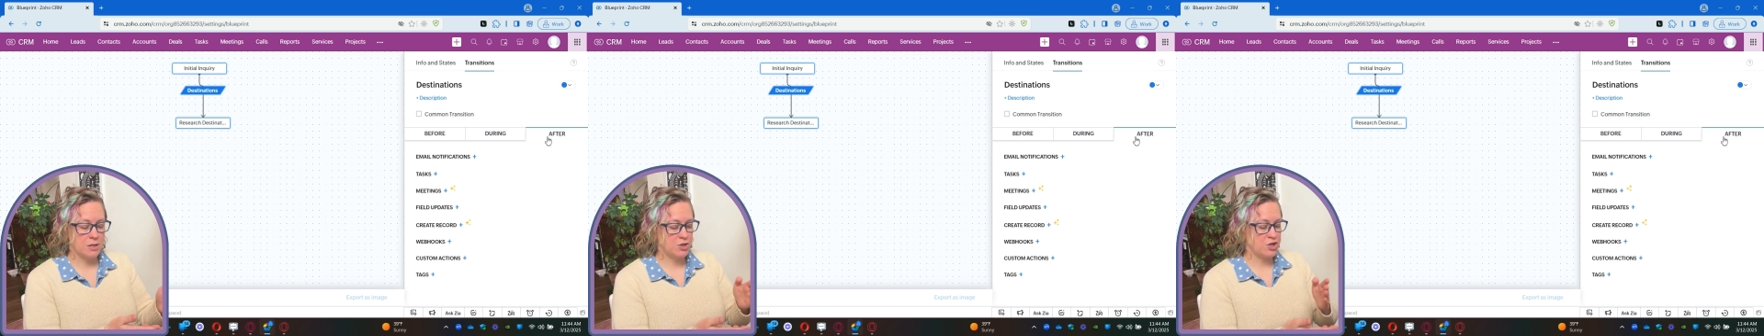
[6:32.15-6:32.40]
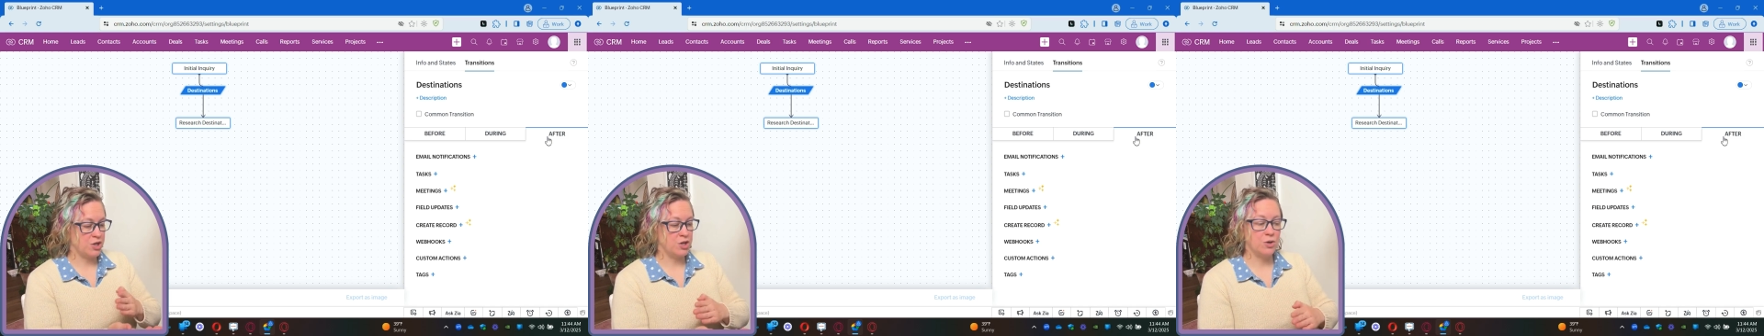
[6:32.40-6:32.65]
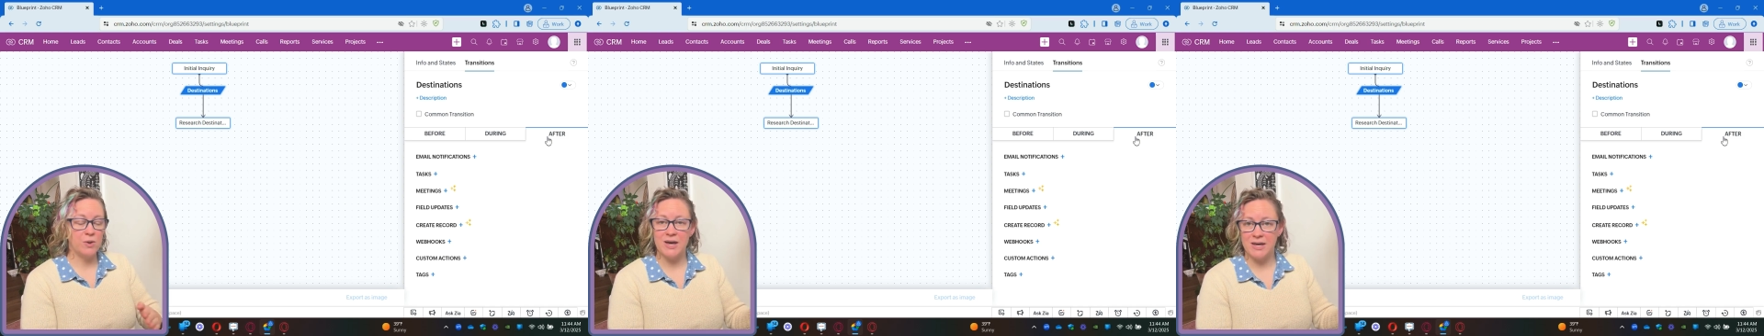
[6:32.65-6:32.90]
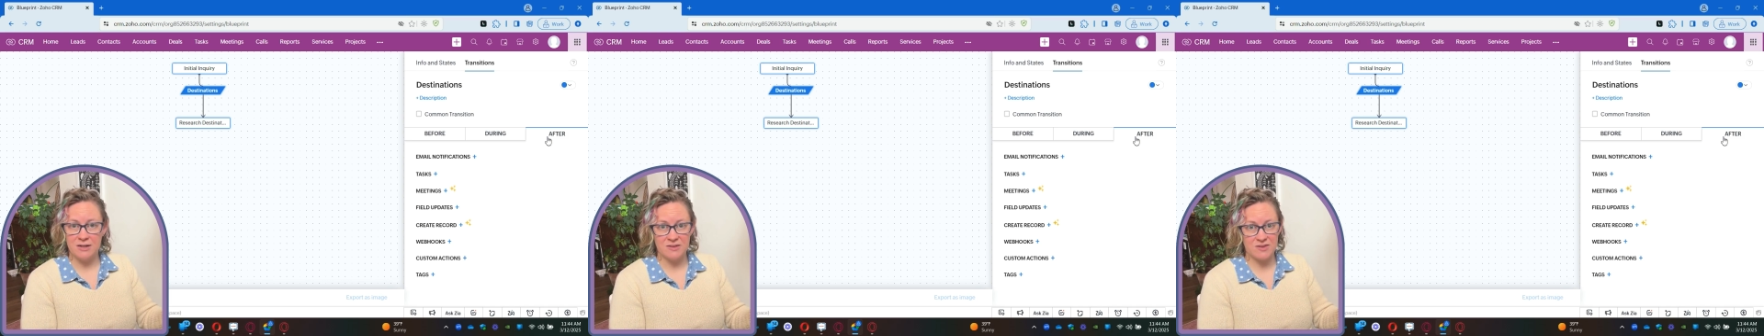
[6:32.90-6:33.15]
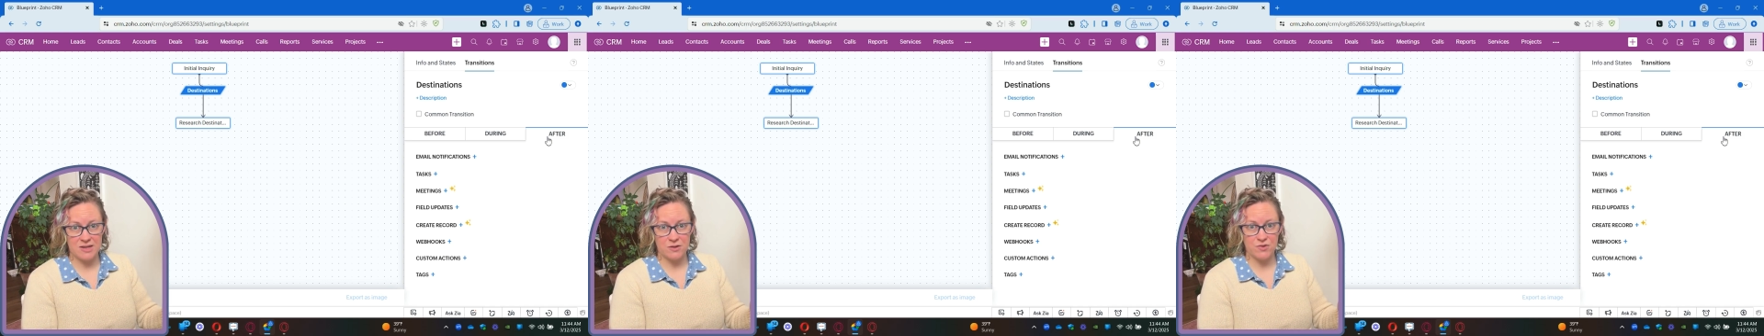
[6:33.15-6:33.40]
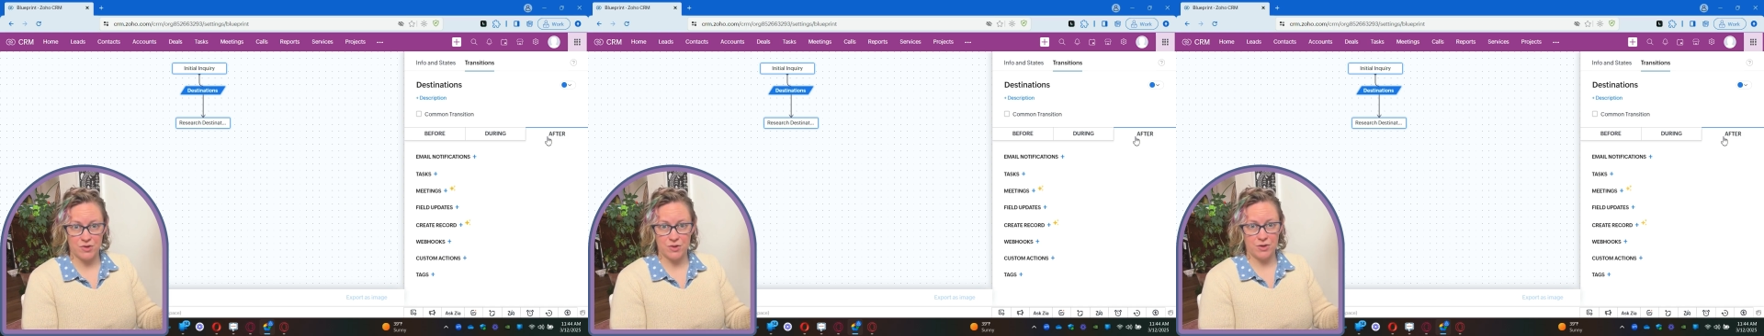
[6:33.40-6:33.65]
to go ahead and set
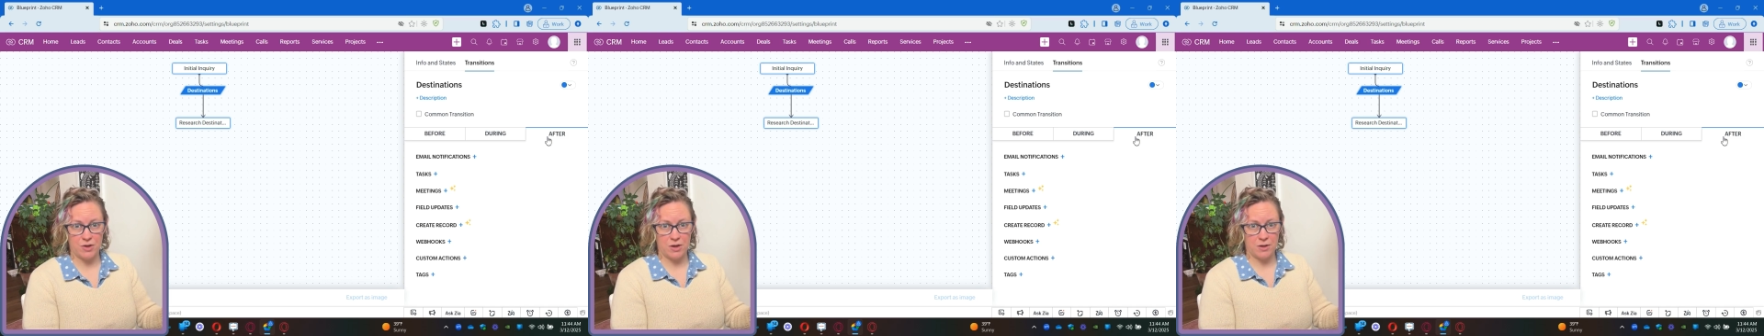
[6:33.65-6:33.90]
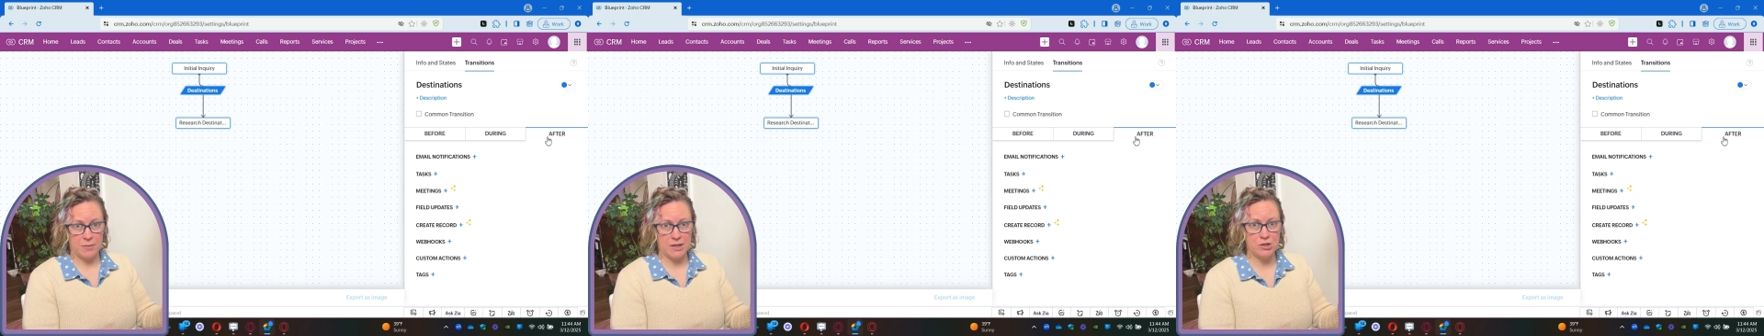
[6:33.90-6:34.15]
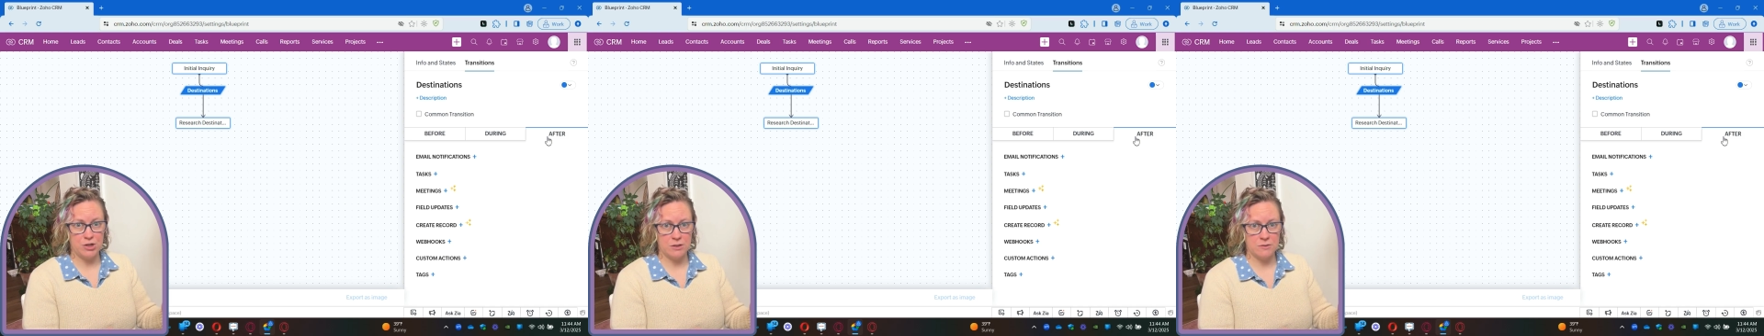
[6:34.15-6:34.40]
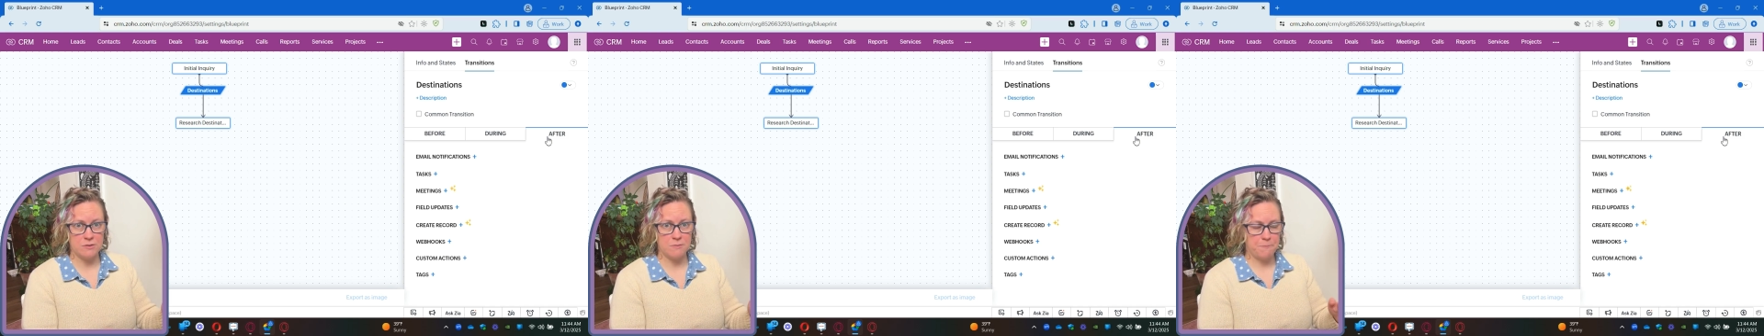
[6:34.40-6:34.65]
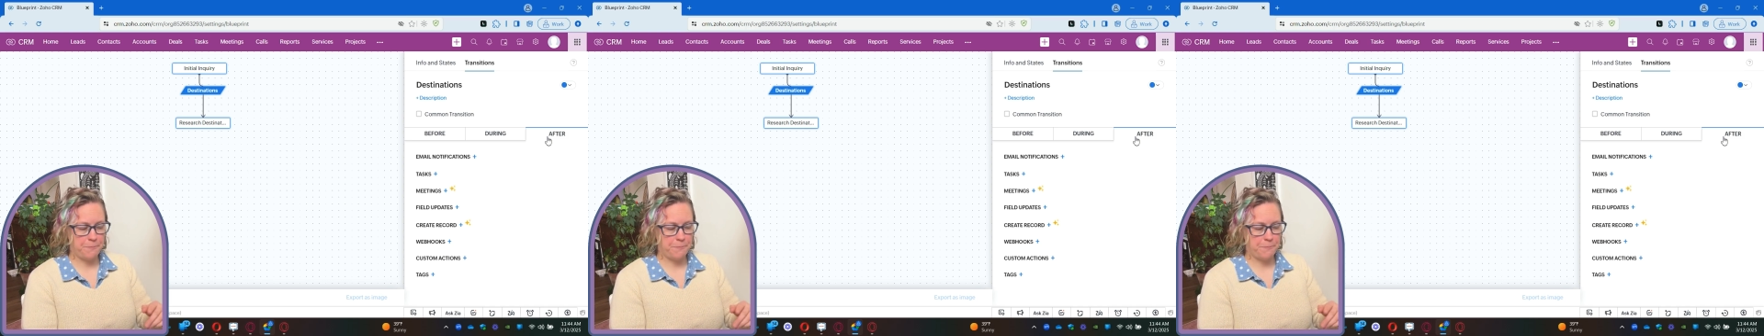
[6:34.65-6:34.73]
certain automations.